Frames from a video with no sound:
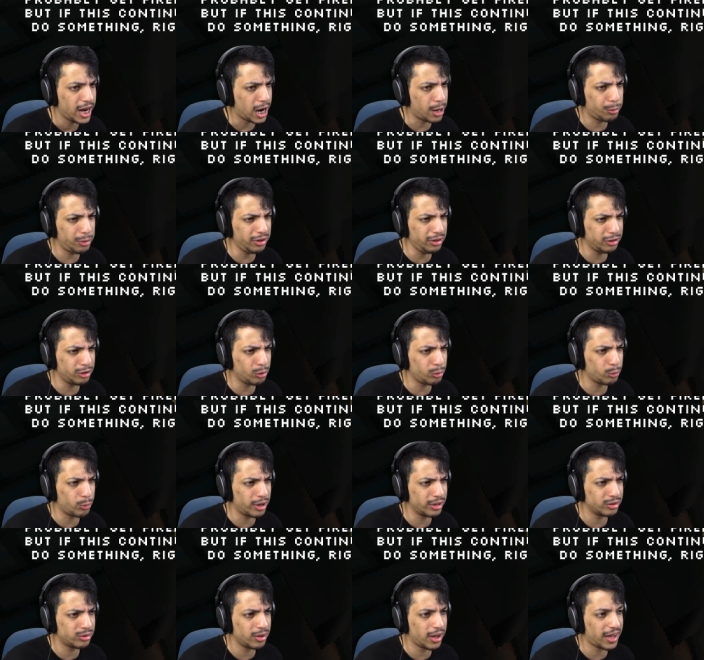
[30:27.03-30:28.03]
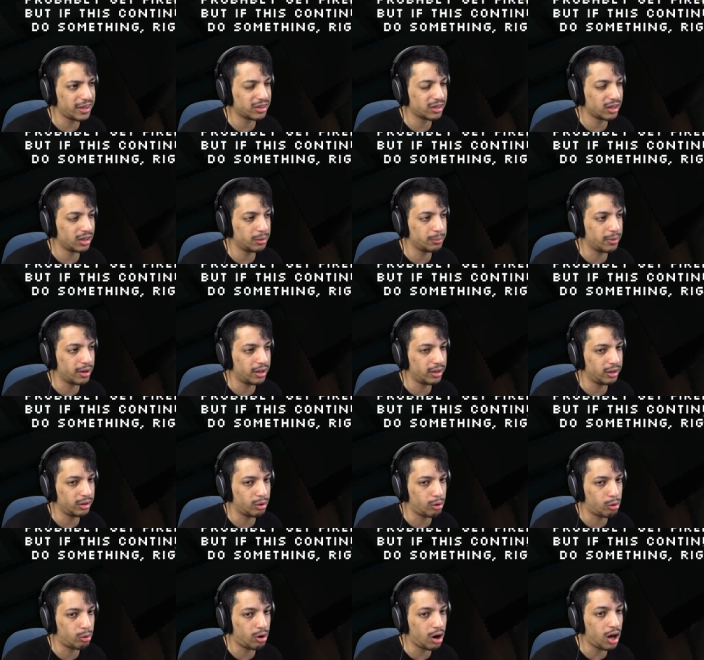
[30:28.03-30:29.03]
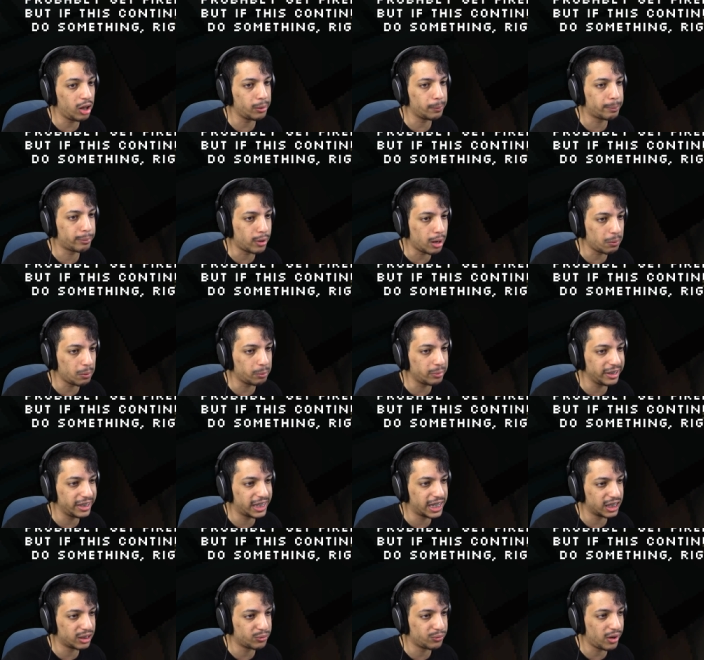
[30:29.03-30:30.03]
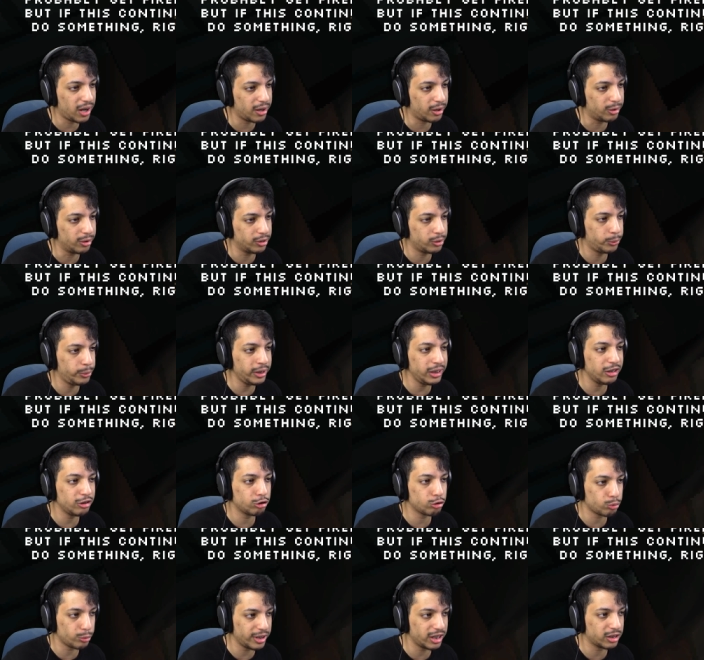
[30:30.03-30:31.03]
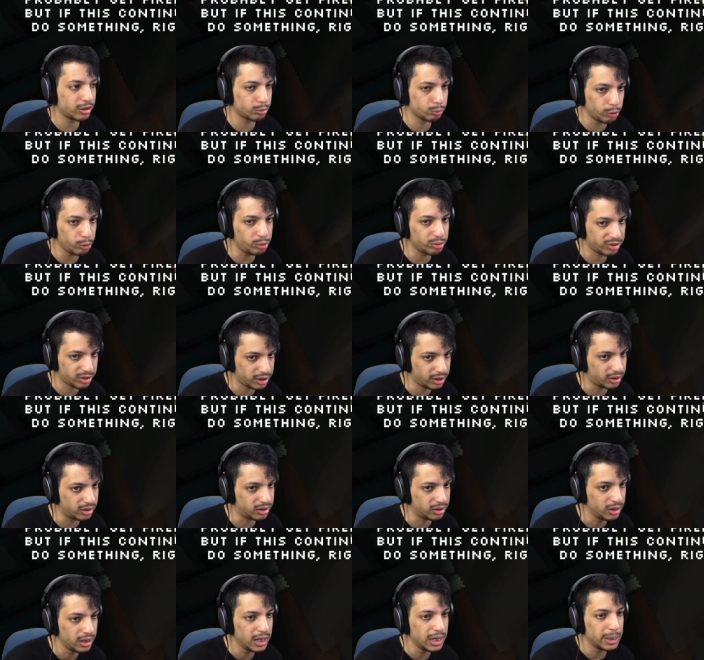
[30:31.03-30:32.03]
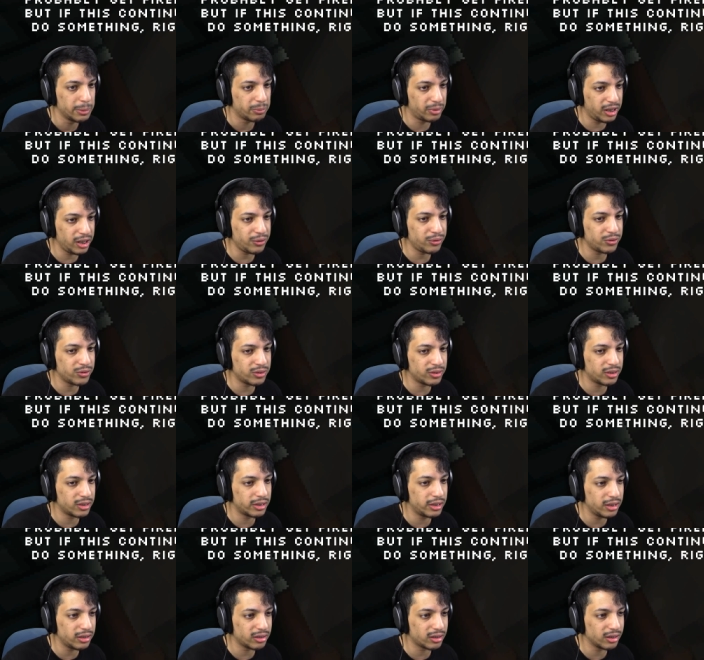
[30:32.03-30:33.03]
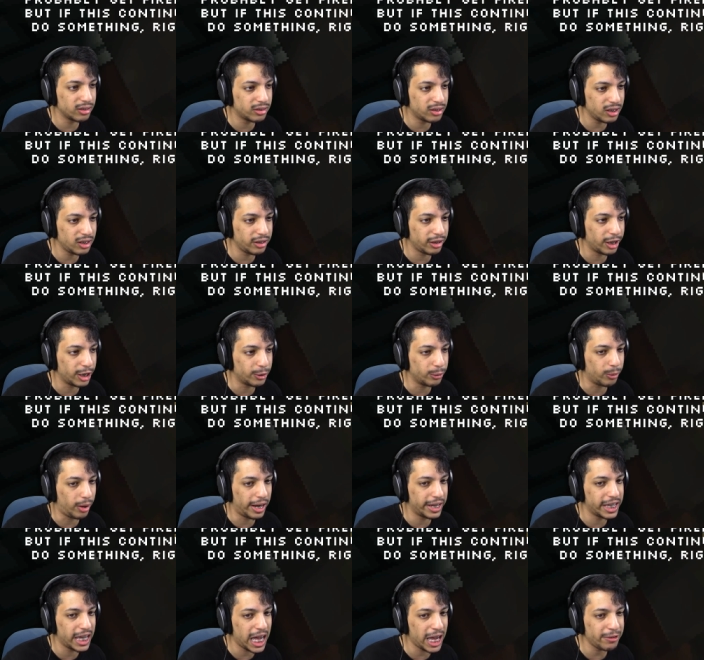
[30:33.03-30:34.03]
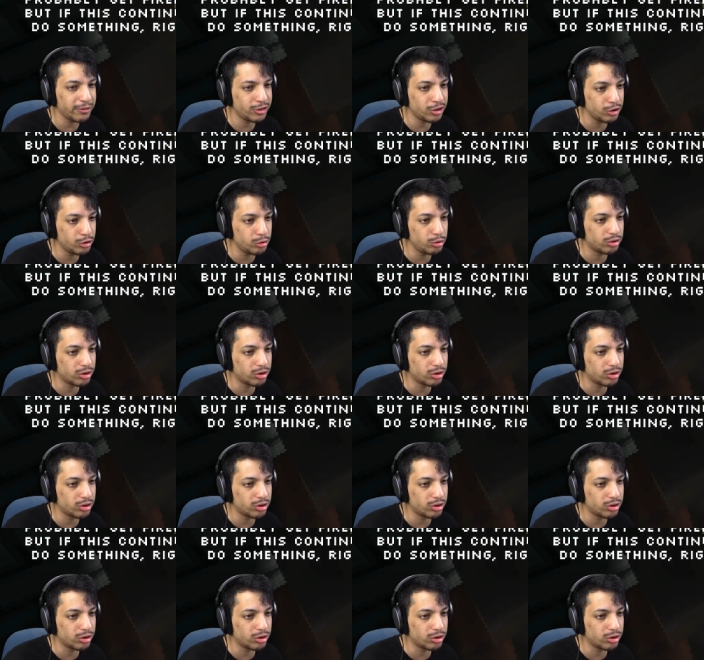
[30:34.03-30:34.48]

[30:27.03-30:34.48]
I really don't want to ask anybody or I'll probably get fired. Really strict rules here. But if this continue, I have to do